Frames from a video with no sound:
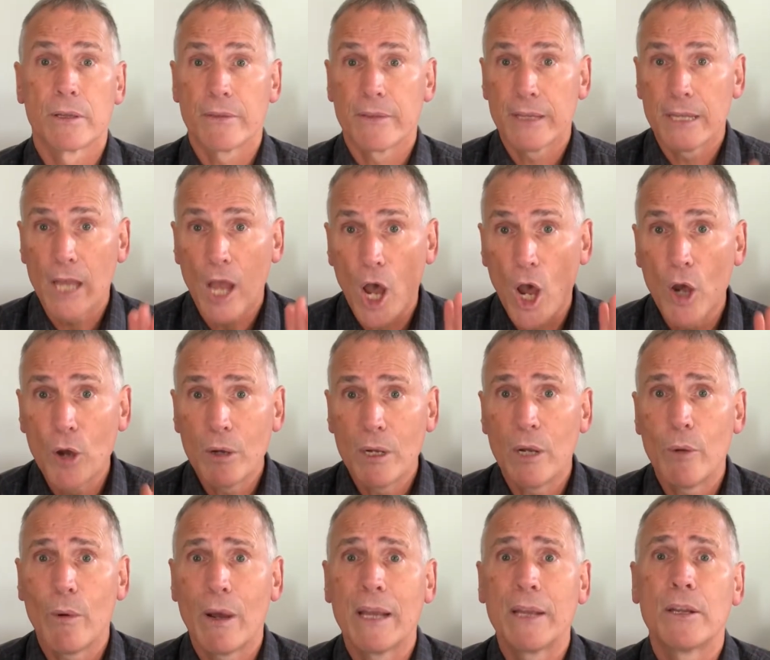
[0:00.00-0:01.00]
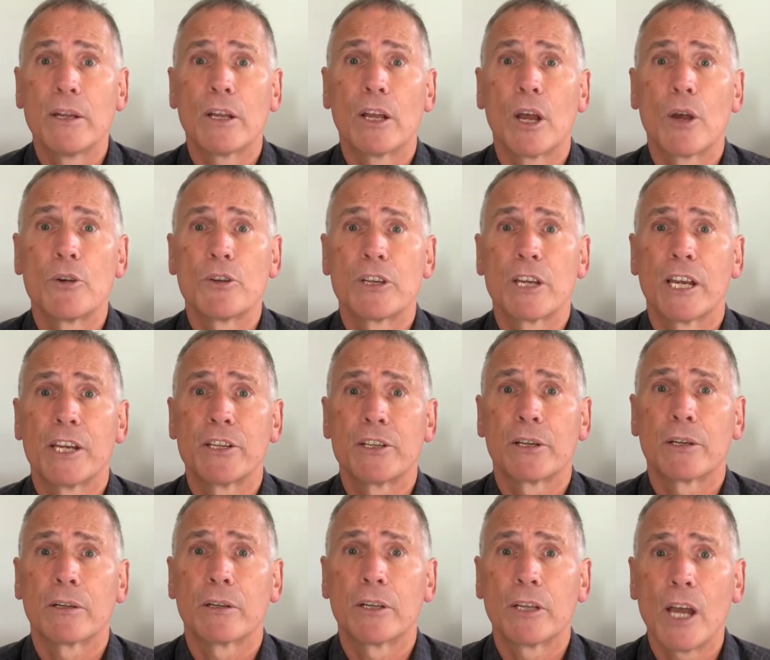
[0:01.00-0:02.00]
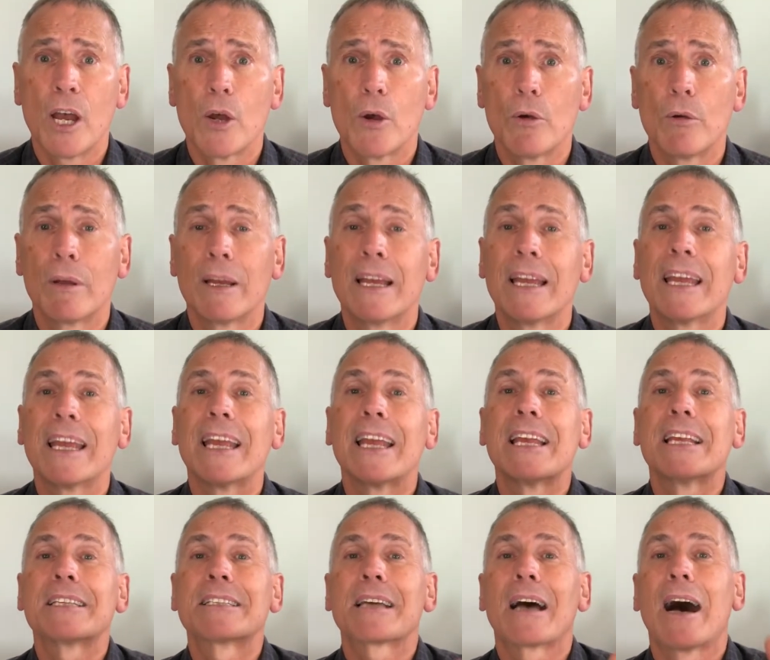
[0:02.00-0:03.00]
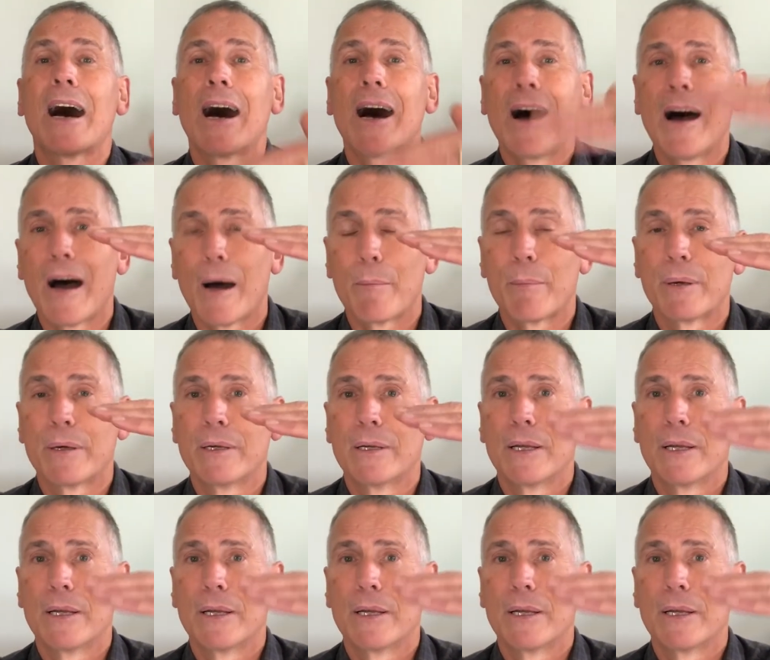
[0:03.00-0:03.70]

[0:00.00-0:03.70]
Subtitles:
the only way negotiation can go is up.